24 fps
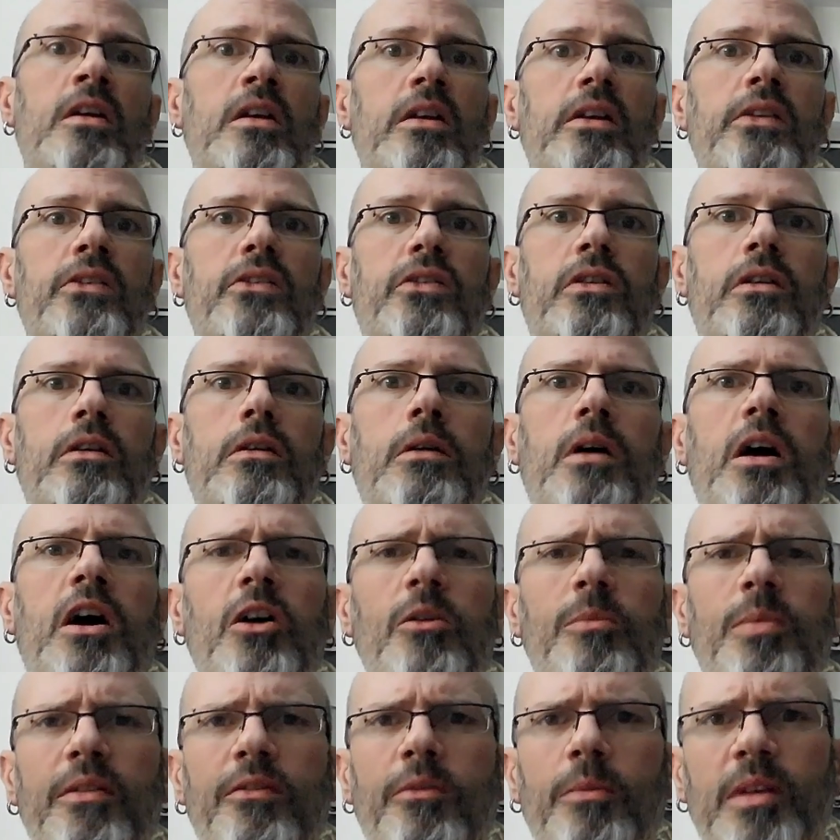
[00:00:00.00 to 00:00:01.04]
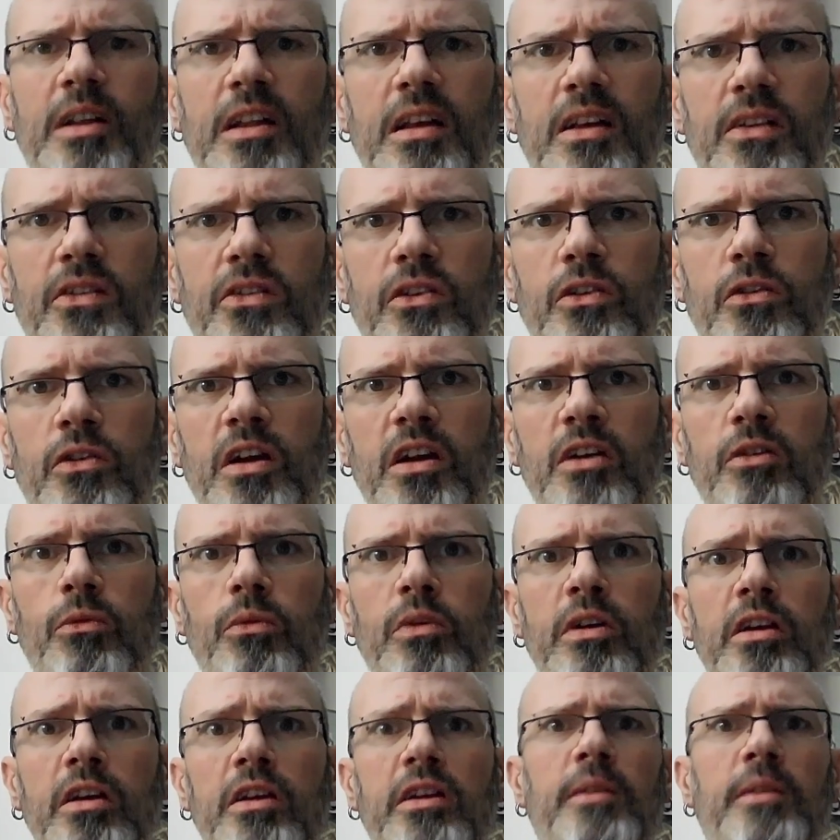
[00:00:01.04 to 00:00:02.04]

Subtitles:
So I hope everybody has a great week.